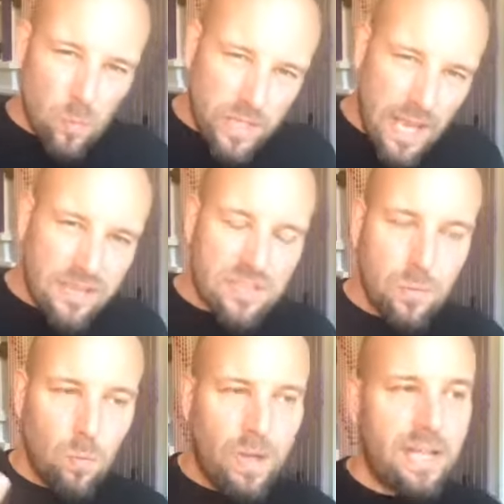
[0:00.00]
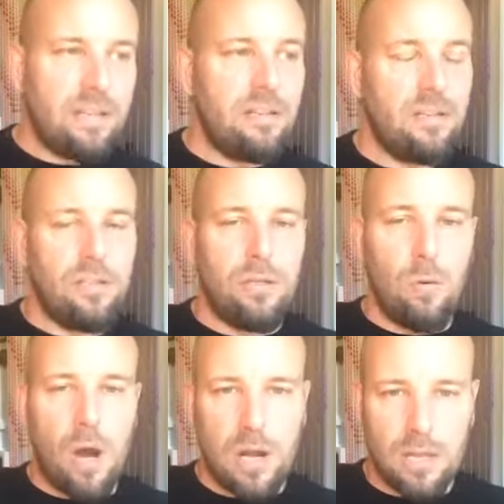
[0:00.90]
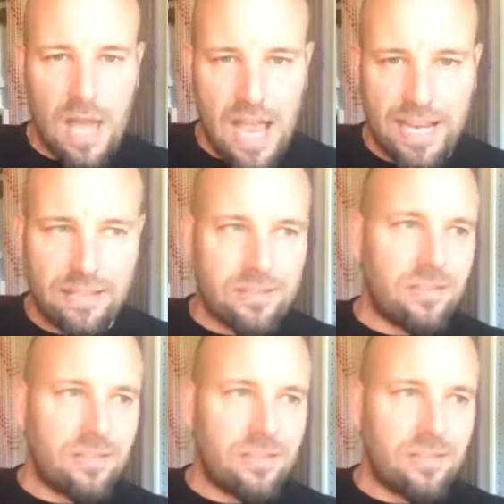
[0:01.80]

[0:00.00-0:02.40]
Yes, when you are aligned,